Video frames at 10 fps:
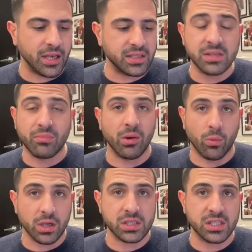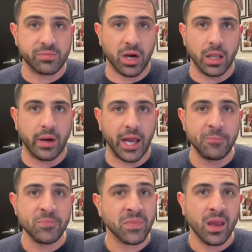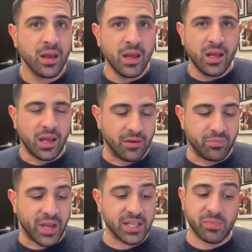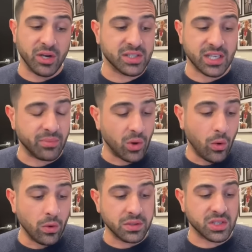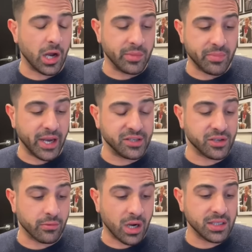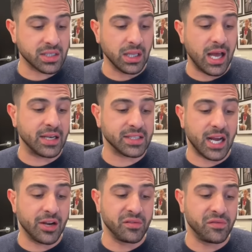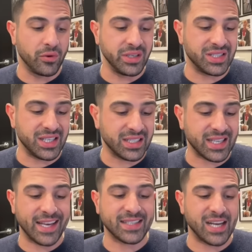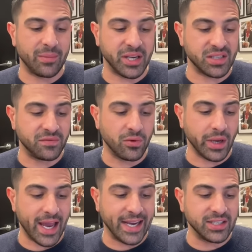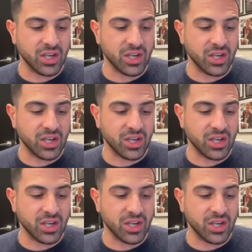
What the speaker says: This is my watch list, by the way. It gets posted up all the time in the Patreon, right? Solana's at 146. XRP's at 48.